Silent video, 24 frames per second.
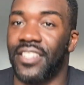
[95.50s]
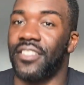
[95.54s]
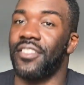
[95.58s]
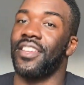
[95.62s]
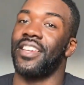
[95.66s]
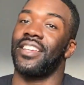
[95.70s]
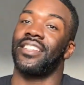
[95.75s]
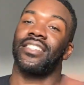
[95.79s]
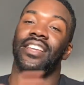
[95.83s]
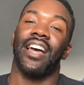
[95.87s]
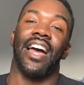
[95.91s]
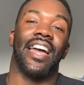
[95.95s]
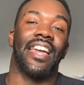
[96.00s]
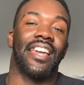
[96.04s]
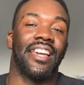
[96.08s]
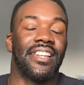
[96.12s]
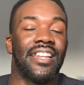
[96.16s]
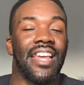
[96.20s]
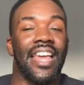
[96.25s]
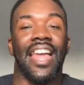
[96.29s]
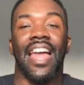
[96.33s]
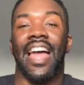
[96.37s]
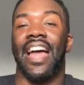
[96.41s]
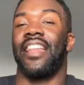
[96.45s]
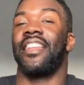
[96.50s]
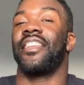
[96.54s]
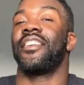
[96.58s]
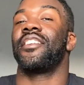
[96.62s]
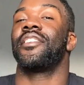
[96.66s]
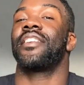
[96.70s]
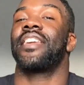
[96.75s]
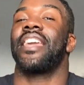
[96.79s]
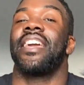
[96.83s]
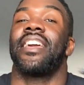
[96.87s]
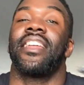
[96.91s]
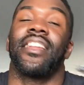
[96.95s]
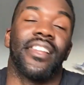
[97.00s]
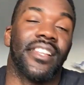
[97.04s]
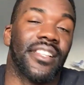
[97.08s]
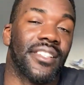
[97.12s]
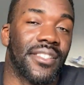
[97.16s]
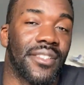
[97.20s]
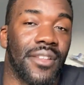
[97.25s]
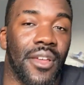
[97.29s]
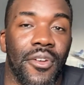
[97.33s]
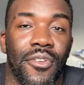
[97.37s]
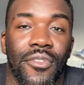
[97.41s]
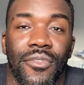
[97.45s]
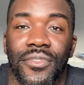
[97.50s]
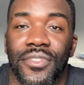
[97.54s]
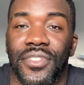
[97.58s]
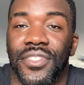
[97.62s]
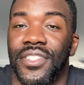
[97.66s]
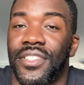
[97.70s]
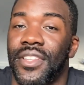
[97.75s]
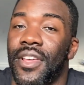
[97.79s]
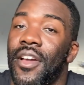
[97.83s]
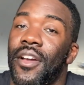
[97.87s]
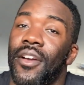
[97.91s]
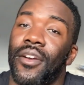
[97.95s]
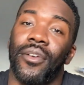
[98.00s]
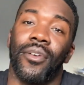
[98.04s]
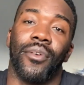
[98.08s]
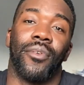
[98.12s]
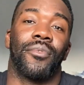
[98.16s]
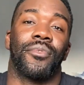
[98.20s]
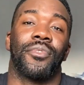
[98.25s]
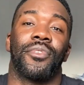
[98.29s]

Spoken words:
you get tired, and then you get in this circle,